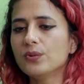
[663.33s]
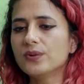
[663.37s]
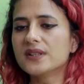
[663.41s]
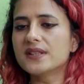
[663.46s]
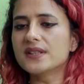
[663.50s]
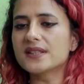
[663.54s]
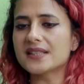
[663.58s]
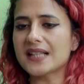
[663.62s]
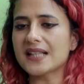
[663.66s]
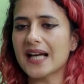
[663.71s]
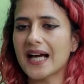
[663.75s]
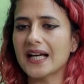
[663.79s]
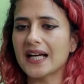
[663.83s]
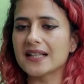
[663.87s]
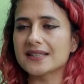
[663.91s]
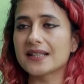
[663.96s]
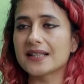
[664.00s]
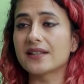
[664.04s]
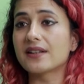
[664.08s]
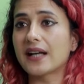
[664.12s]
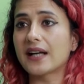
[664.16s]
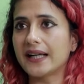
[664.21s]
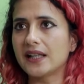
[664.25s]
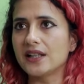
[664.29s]
this as,
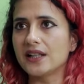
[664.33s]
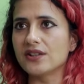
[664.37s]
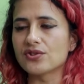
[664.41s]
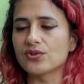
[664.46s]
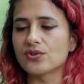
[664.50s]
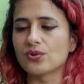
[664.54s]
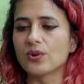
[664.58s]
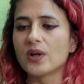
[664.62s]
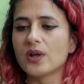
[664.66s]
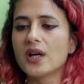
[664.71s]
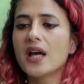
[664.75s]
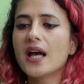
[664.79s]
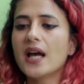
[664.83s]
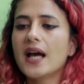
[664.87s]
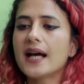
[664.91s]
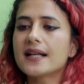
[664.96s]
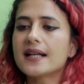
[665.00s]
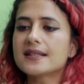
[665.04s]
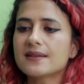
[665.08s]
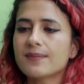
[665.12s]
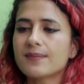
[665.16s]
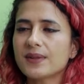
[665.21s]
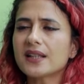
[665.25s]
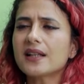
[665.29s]
and rightly so,
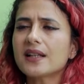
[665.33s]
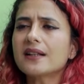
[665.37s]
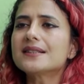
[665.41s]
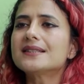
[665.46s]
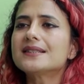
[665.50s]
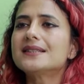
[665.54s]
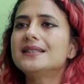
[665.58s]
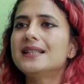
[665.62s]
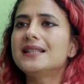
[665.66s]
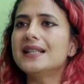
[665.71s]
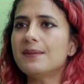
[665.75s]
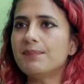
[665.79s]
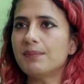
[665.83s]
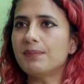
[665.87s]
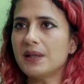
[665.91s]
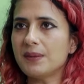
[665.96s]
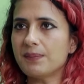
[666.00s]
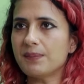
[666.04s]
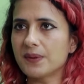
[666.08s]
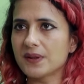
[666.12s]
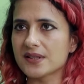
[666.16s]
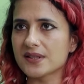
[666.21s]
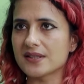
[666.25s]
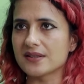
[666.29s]
as something that is deeply
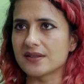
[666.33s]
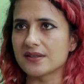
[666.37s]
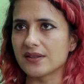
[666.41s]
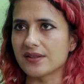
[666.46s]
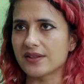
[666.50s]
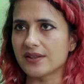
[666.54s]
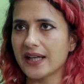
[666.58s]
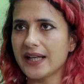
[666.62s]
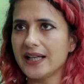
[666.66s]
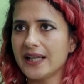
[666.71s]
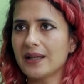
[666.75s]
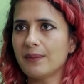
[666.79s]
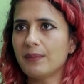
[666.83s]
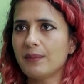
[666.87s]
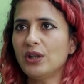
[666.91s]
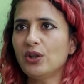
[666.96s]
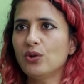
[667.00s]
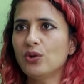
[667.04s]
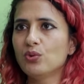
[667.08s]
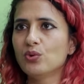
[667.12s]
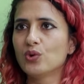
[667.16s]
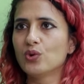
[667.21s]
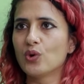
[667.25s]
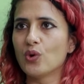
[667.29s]
personal, right? I mean,
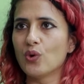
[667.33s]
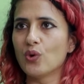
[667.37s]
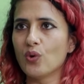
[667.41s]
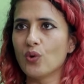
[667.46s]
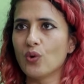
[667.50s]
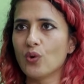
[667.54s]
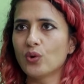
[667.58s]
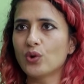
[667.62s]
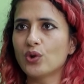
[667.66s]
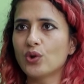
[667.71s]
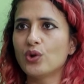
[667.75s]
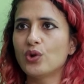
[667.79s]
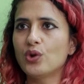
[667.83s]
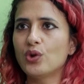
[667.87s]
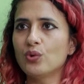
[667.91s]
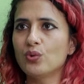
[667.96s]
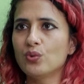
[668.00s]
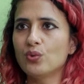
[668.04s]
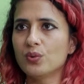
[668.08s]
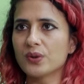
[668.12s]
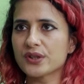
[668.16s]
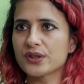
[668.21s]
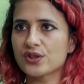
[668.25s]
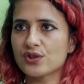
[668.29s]
to go
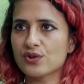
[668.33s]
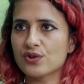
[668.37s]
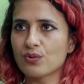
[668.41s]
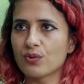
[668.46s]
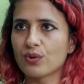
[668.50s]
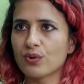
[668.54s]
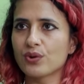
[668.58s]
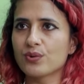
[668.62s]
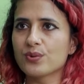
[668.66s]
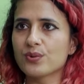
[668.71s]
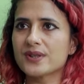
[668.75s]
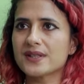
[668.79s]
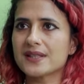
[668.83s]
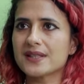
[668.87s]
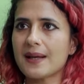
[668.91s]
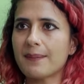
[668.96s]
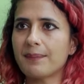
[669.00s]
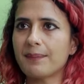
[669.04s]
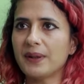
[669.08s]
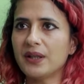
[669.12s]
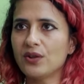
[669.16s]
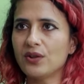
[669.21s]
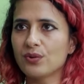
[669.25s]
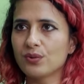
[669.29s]
to a store, to
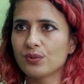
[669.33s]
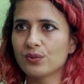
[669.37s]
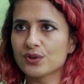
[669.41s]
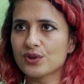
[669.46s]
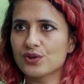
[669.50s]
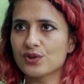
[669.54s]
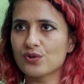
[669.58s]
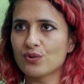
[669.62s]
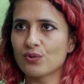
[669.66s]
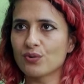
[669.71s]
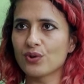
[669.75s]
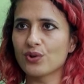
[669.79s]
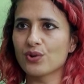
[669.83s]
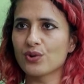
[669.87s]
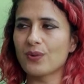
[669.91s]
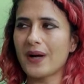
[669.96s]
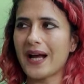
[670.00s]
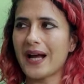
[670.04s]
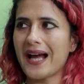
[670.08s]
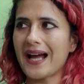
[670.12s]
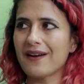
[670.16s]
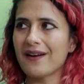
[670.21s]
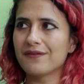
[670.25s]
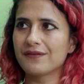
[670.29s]
step into a store, to
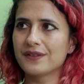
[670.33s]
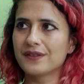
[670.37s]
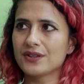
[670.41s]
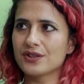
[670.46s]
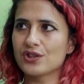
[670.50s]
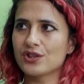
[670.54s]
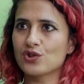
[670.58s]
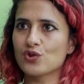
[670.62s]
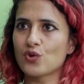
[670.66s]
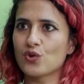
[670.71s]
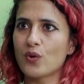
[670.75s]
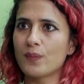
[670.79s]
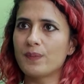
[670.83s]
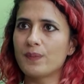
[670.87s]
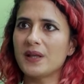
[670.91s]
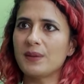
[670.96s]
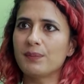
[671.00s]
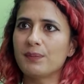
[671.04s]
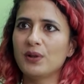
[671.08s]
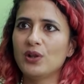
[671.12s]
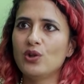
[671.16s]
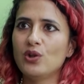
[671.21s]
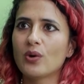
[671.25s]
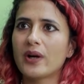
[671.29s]
have the store
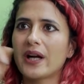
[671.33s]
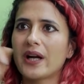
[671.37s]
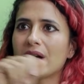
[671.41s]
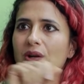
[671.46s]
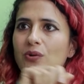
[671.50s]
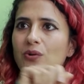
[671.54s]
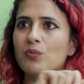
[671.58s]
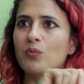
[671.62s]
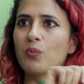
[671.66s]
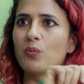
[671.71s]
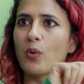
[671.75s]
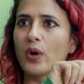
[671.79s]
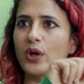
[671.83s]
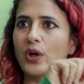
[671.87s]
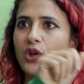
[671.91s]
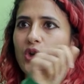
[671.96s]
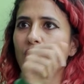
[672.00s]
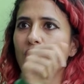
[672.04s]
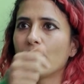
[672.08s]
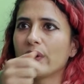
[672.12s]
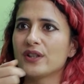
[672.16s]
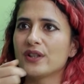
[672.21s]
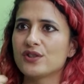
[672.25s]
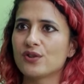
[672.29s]
people look at what
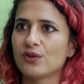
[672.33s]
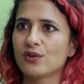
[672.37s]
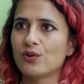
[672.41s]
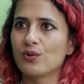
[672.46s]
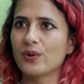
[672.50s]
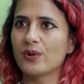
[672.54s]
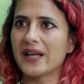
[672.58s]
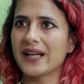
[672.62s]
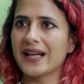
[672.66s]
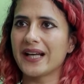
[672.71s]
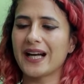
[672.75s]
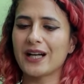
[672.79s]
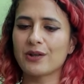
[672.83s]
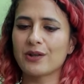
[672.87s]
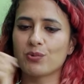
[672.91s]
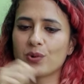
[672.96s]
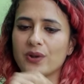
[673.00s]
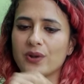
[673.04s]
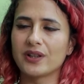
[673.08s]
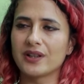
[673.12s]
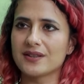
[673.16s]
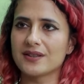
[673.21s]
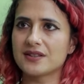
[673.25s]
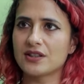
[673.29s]
toys you're looking at, what
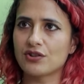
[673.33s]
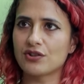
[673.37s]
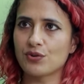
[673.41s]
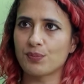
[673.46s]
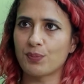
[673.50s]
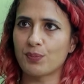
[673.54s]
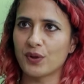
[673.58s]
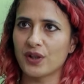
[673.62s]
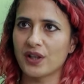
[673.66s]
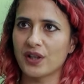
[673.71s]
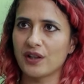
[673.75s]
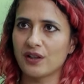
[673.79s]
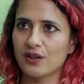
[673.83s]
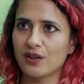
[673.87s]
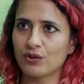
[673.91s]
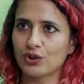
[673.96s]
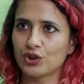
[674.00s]
mm. it hmm. is that you're putting in your